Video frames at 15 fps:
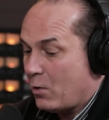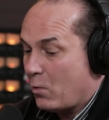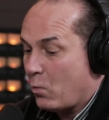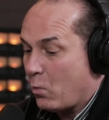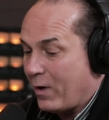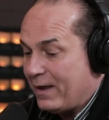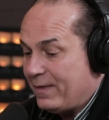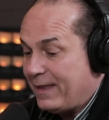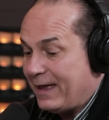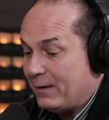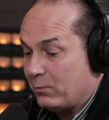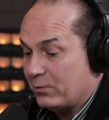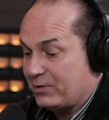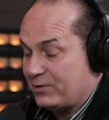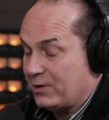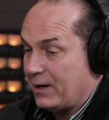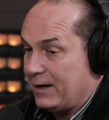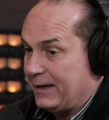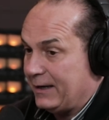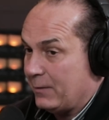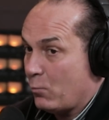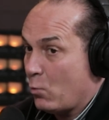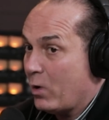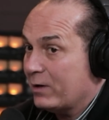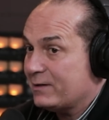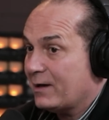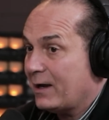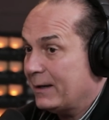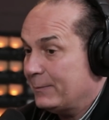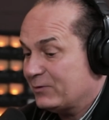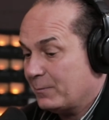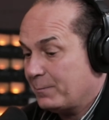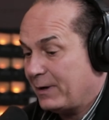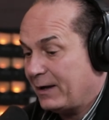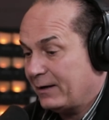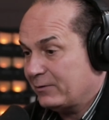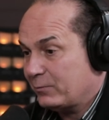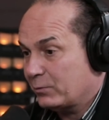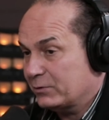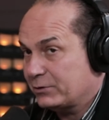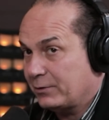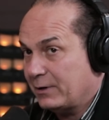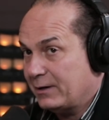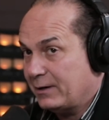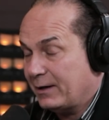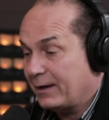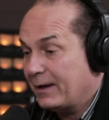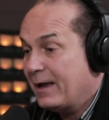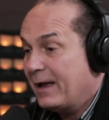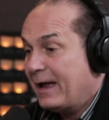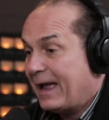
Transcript: when they were signing them, what types of bands were trending,